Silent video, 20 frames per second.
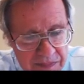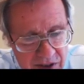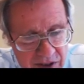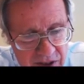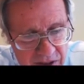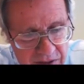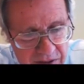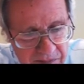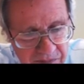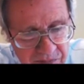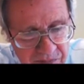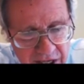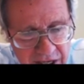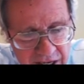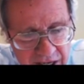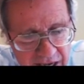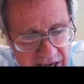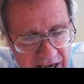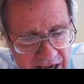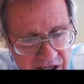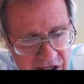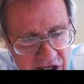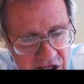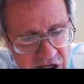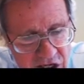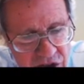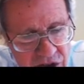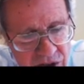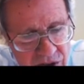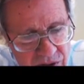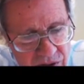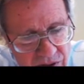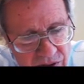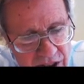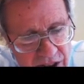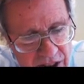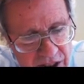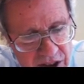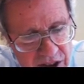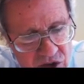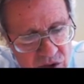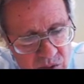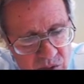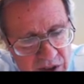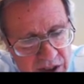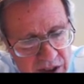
Foundation adopted and